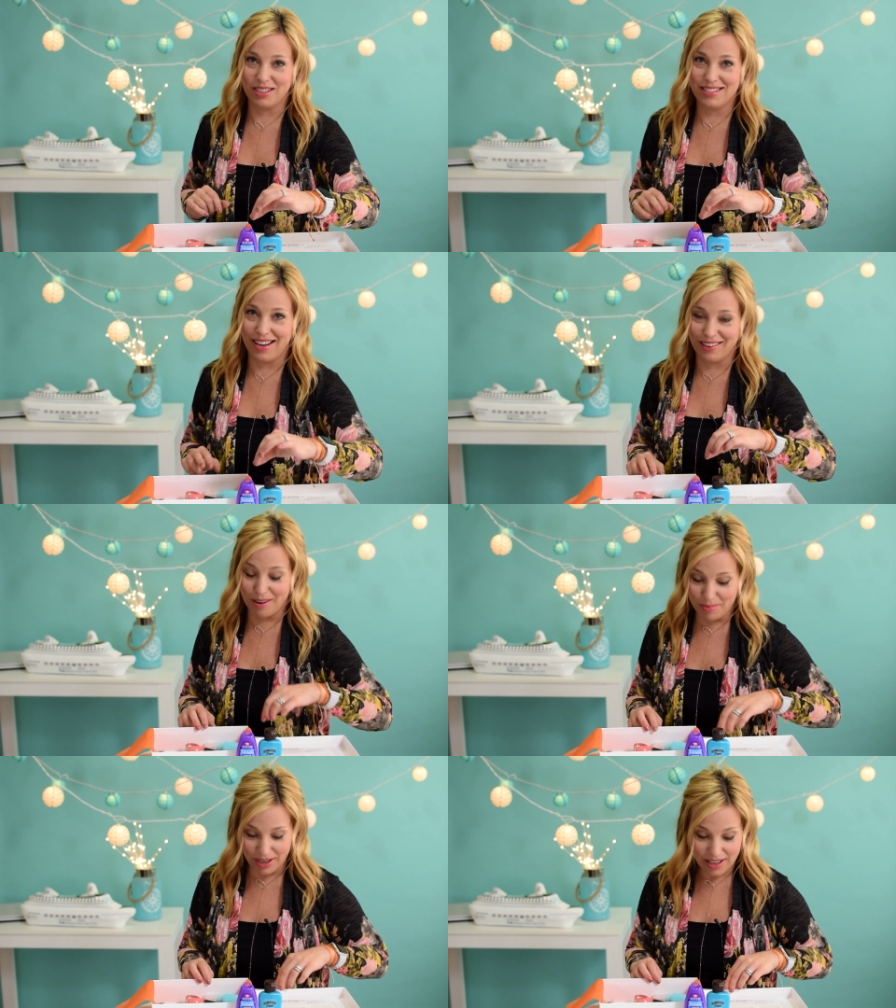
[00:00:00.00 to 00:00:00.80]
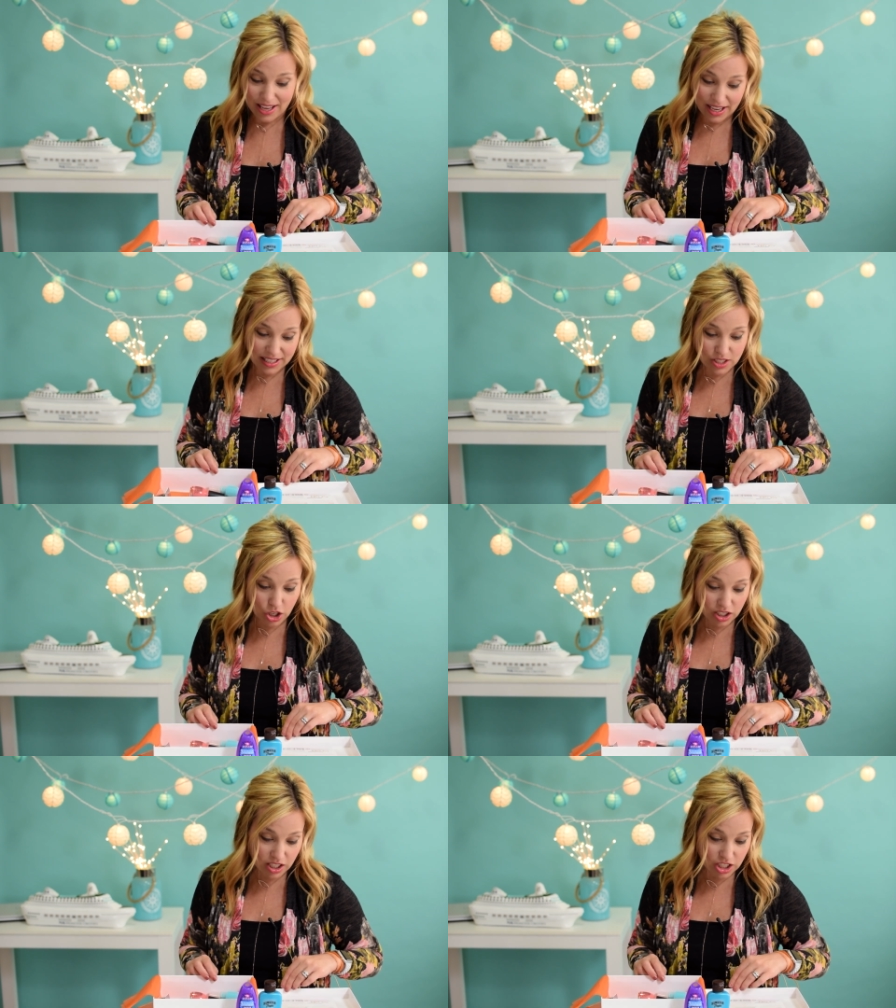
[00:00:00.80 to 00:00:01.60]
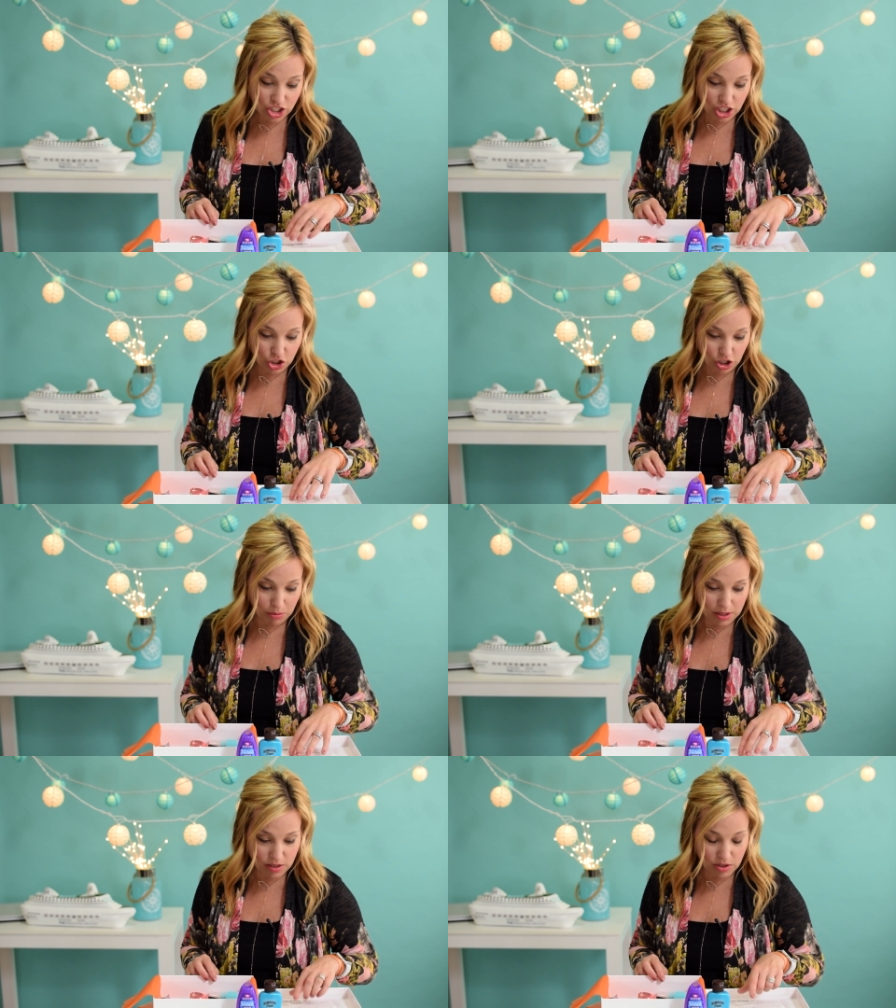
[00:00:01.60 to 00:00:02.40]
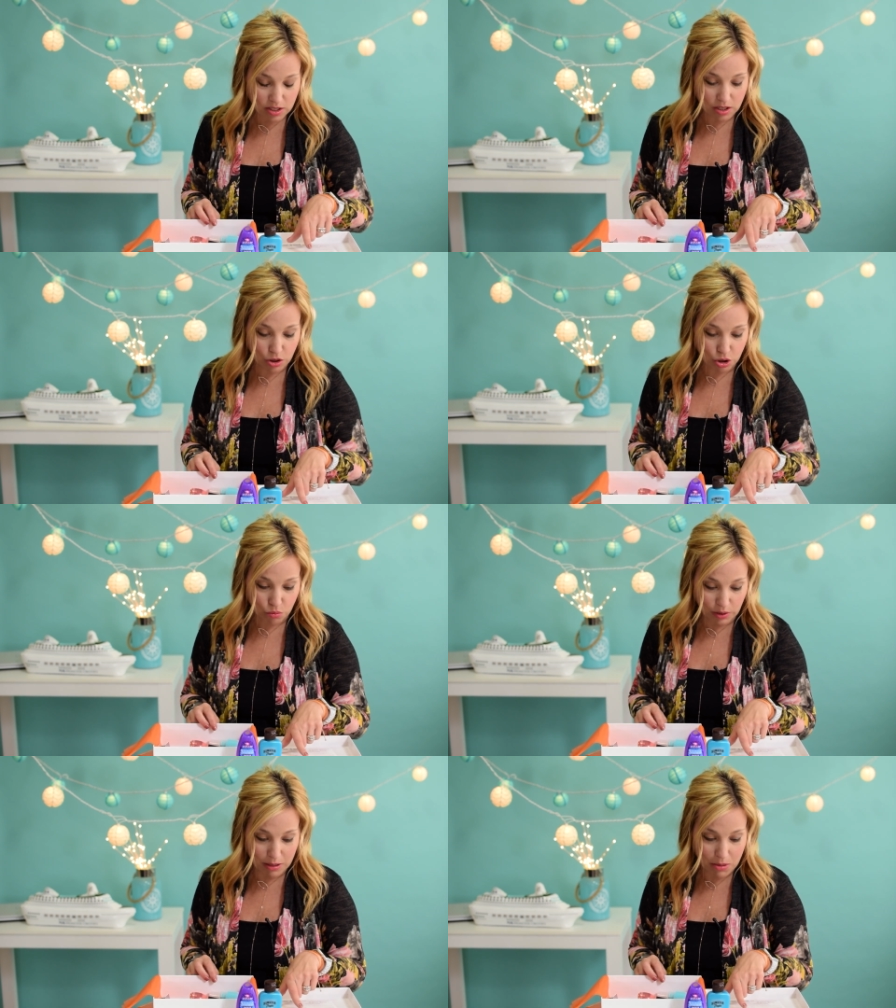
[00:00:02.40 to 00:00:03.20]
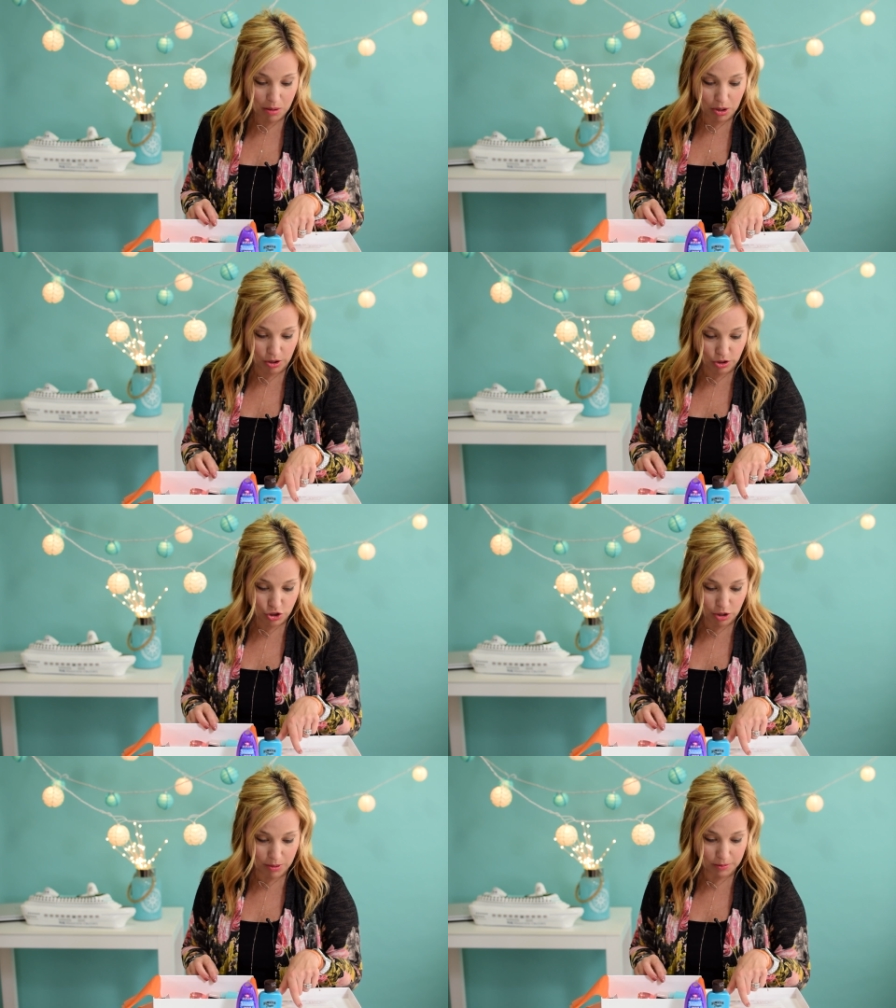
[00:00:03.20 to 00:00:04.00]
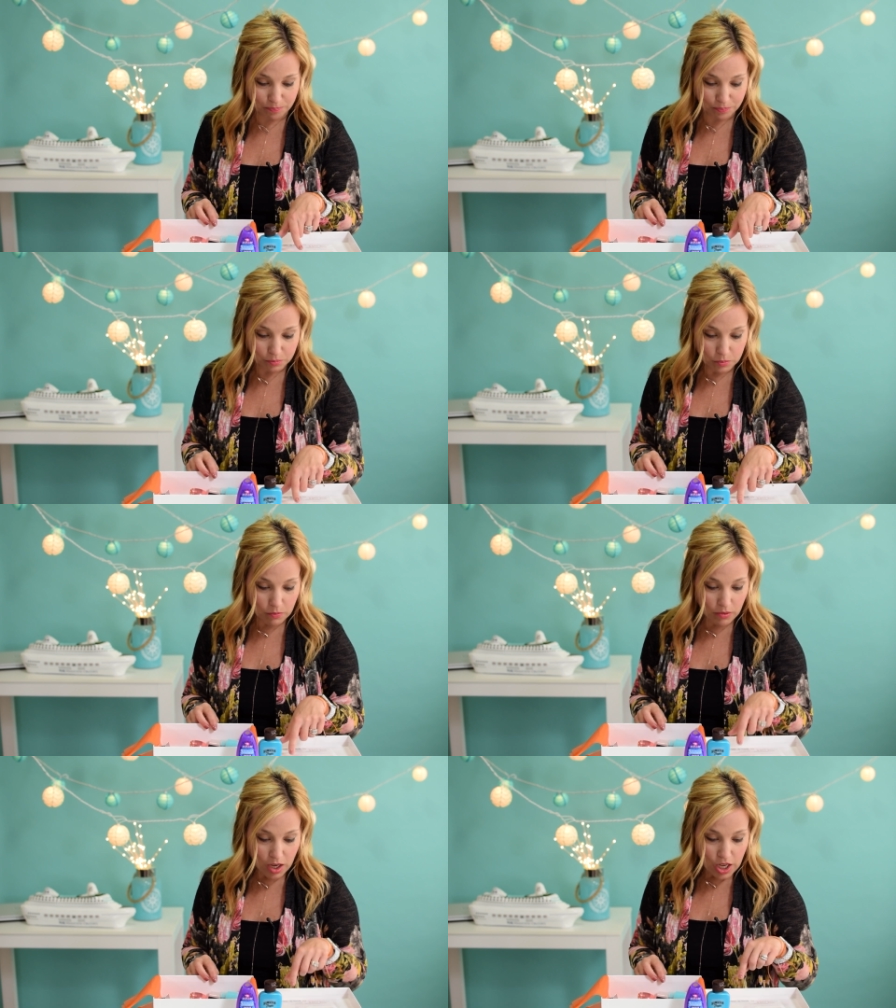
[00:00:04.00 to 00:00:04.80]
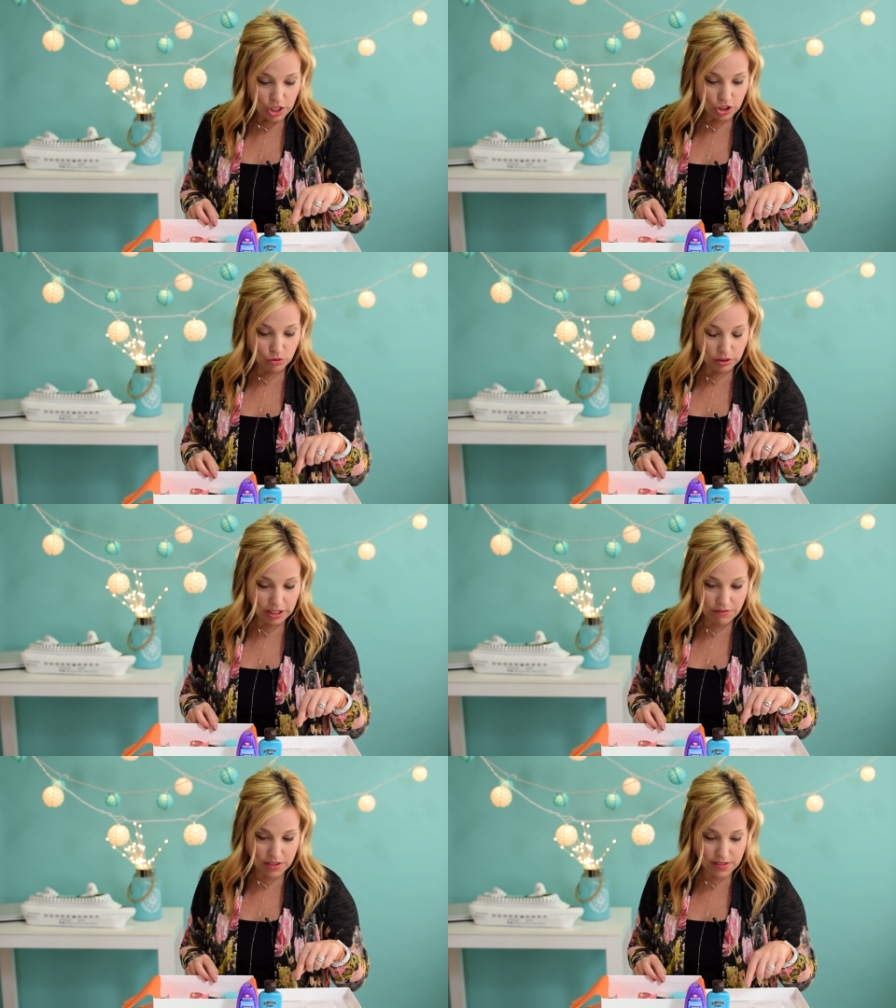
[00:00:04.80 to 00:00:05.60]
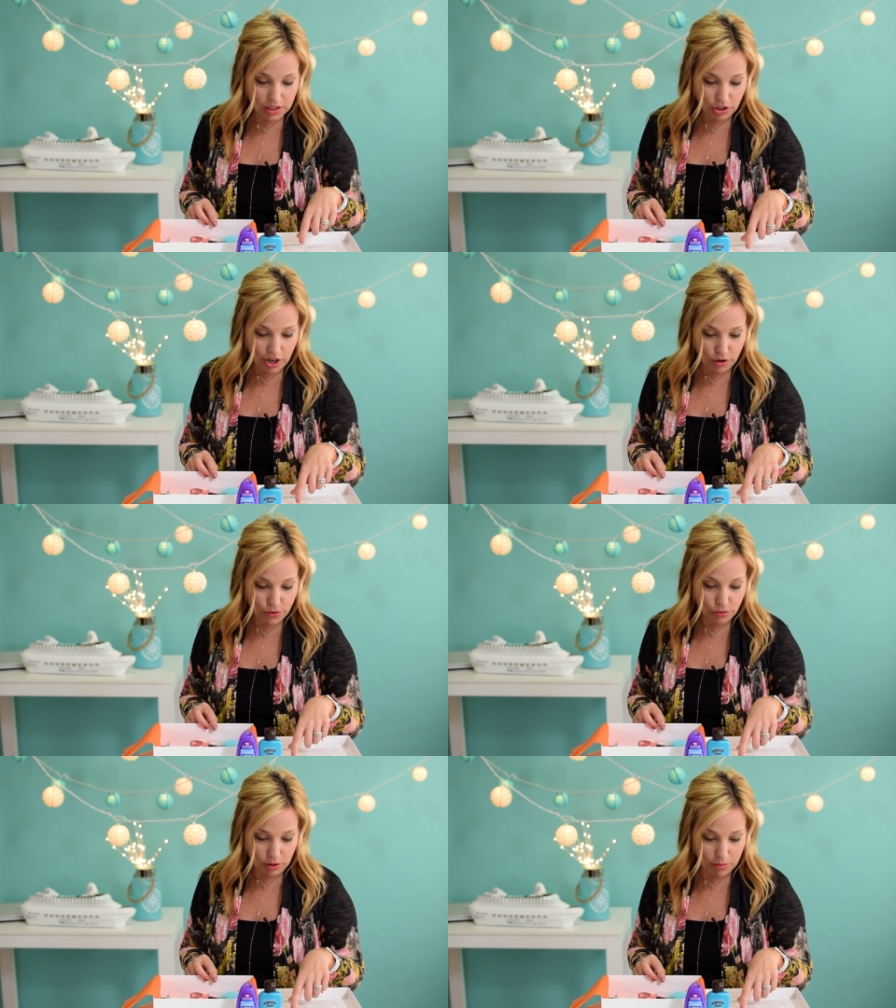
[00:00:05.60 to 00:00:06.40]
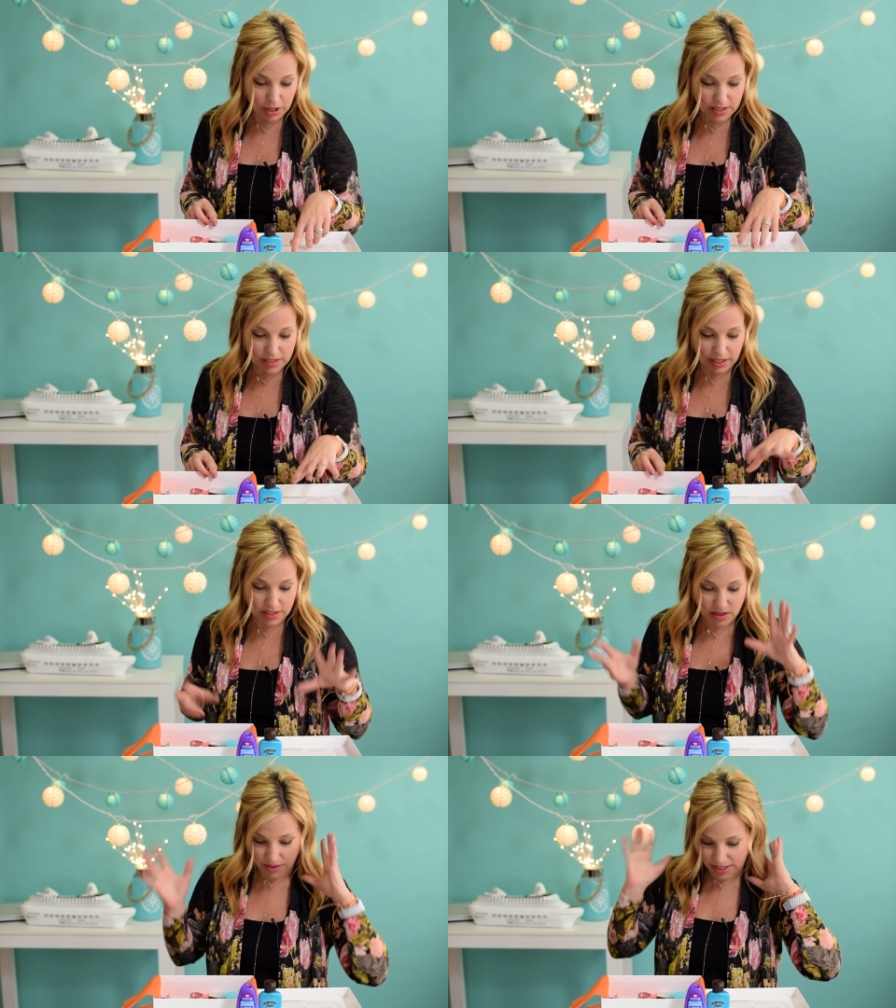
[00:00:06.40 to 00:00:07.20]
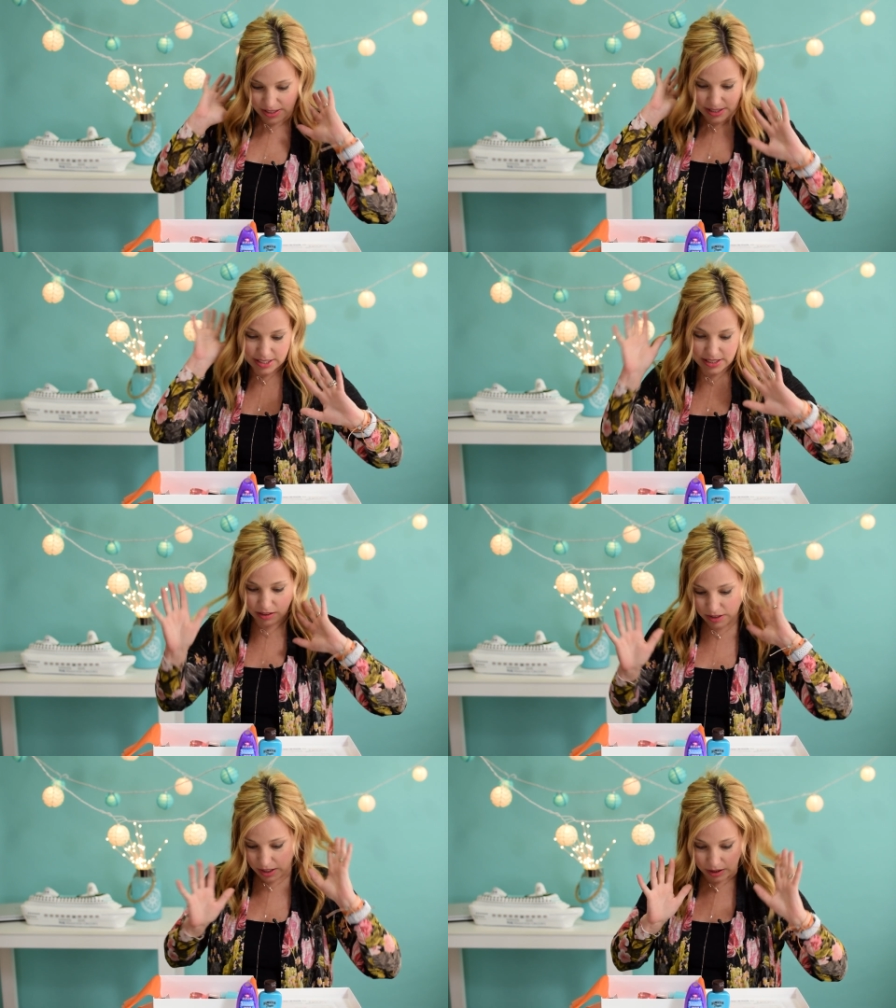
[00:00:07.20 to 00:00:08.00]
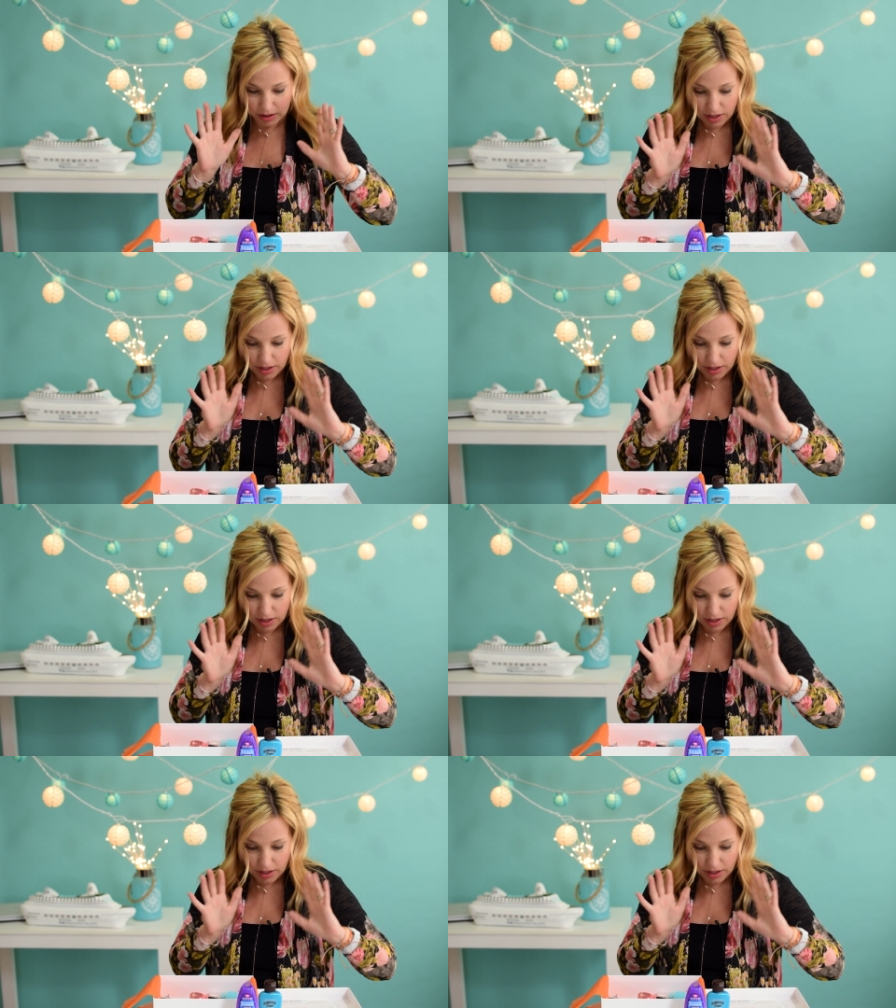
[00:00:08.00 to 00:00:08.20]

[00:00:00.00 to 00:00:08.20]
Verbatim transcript: container, but it's good conditioning treatment. So this is a three minute miracle treatment. You leave this in your hair for three minutes and it gets all nice and silky.